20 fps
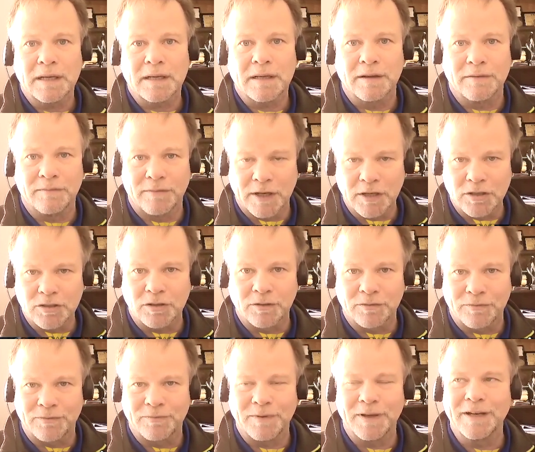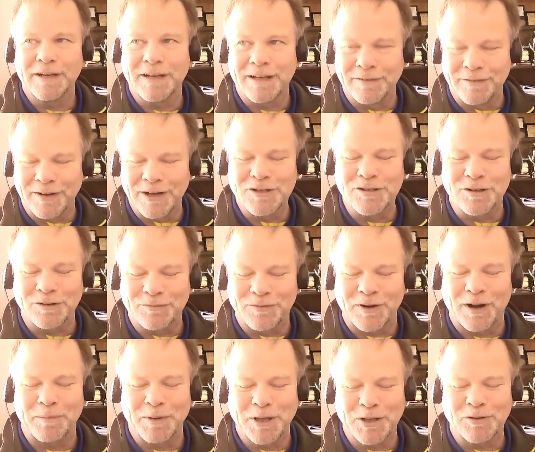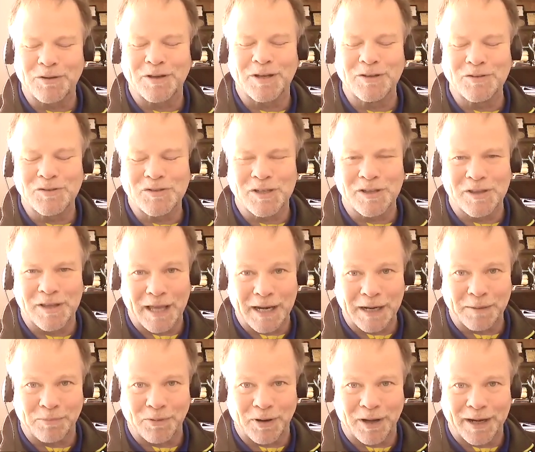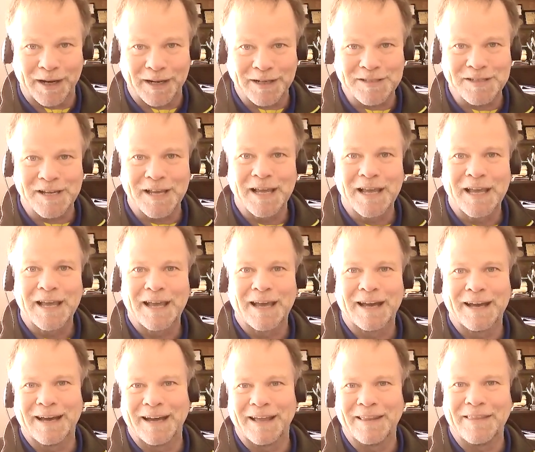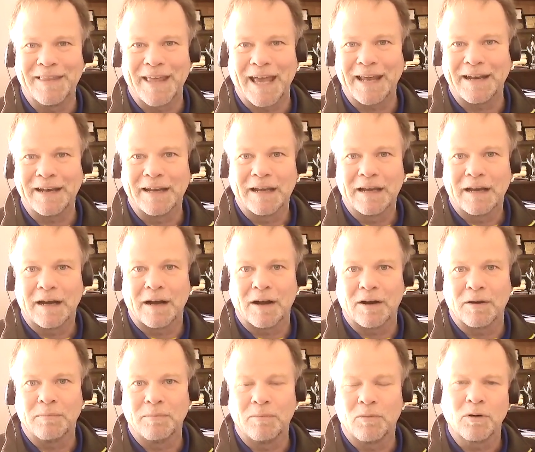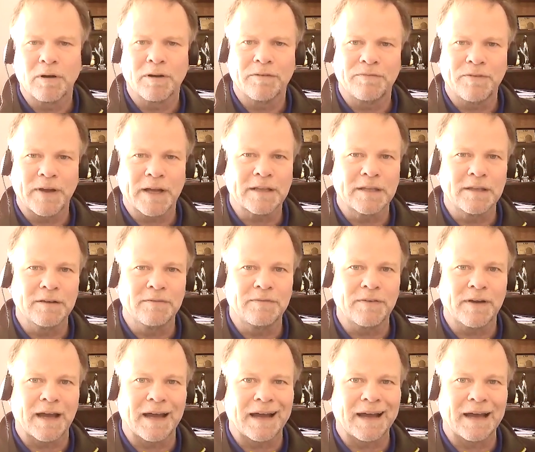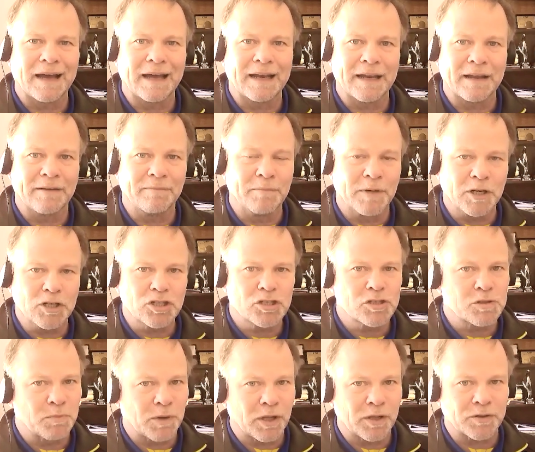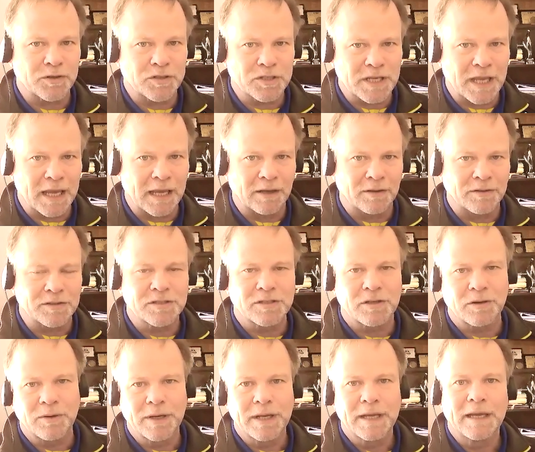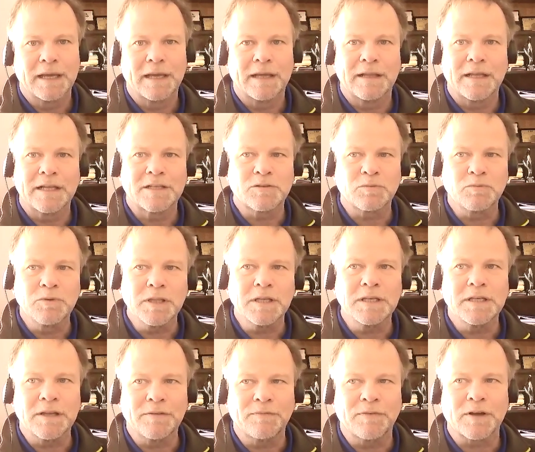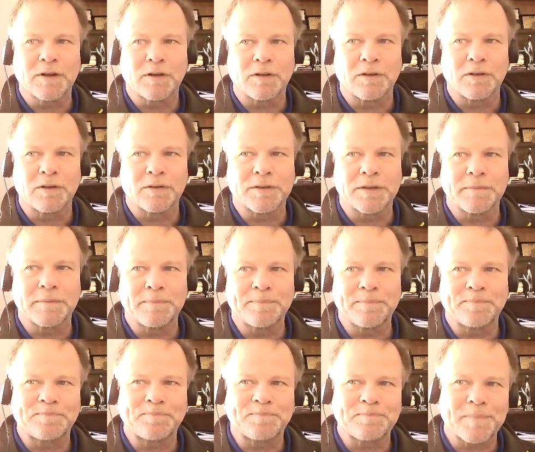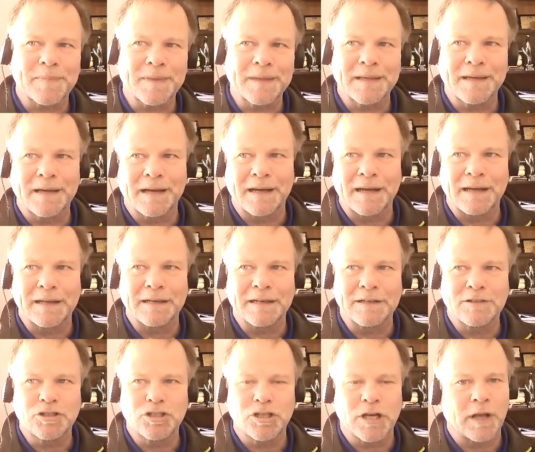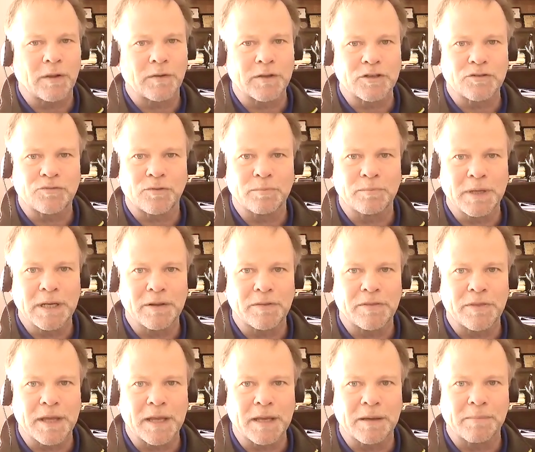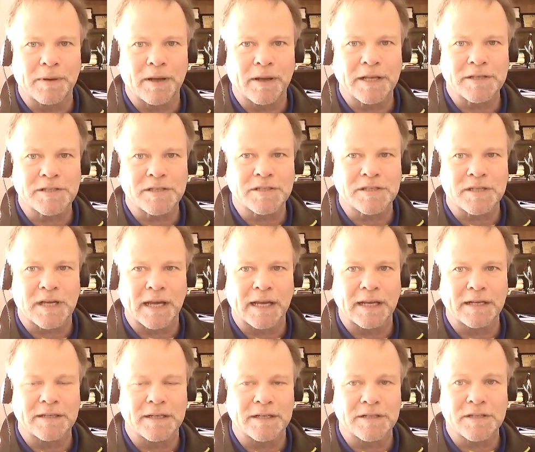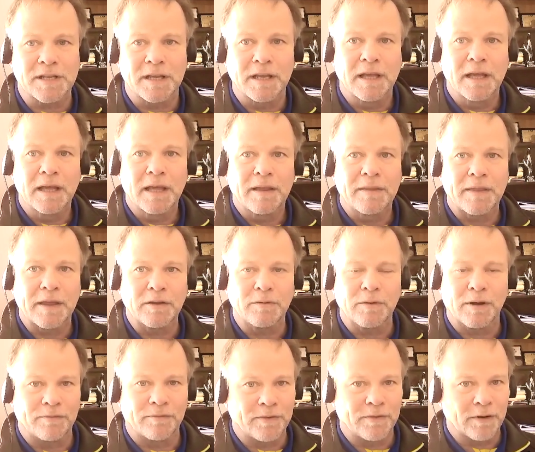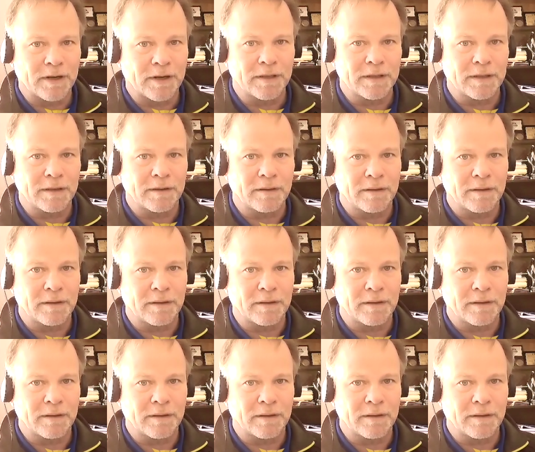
conventional in conventional farming you can use synthetic products uh, that are more effective on a much smaller scale so it's a really difficult uh, challenge for me to think about as a scientist that you have very